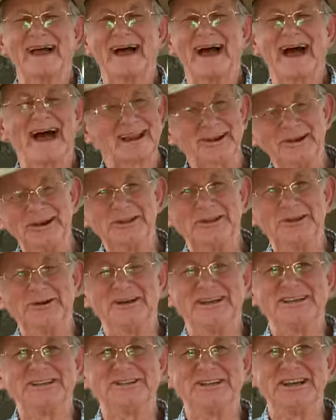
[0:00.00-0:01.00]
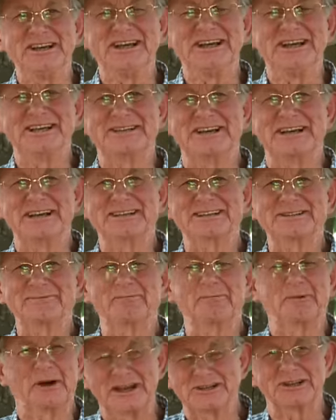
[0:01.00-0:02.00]
I greet you in Jesus'
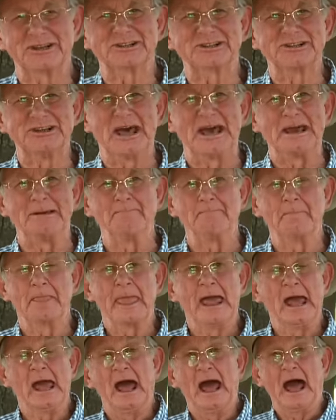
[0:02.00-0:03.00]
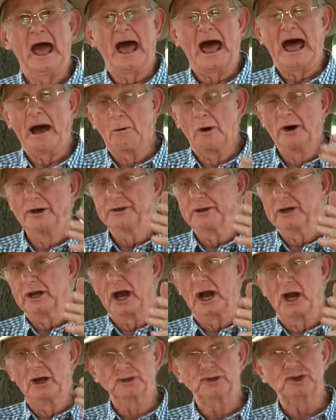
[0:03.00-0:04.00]
precious name. I want to
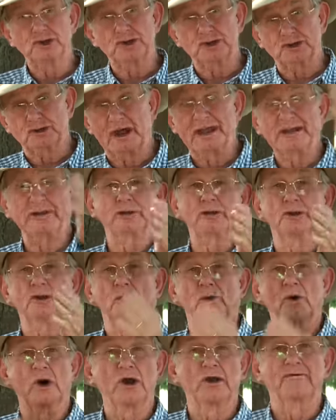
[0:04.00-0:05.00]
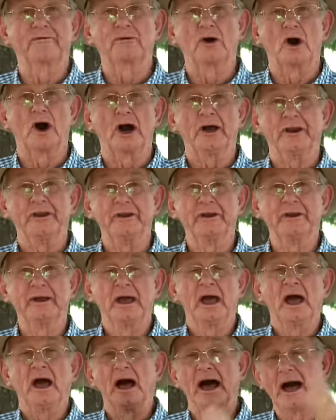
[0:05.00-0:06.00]
go straight to the Word of God.
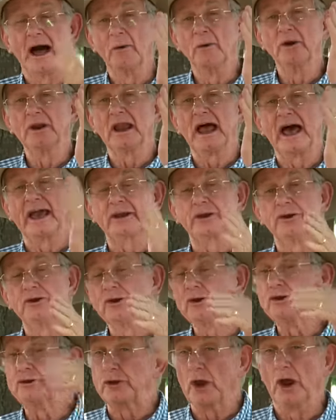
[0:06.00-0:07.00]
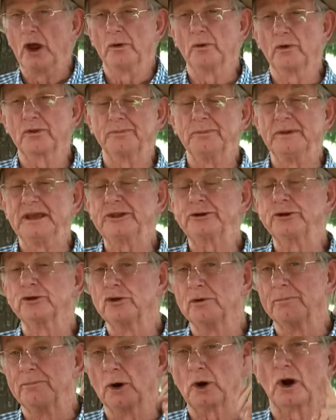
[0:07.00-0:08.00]
I would like you to turn with me to
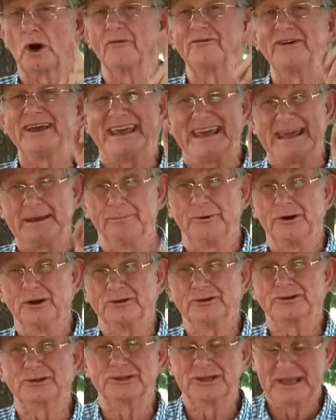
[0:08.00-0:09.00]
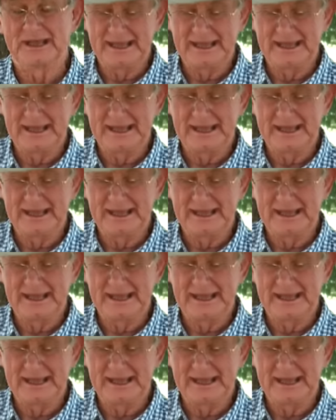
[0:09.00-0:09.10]
the book of Hebrews.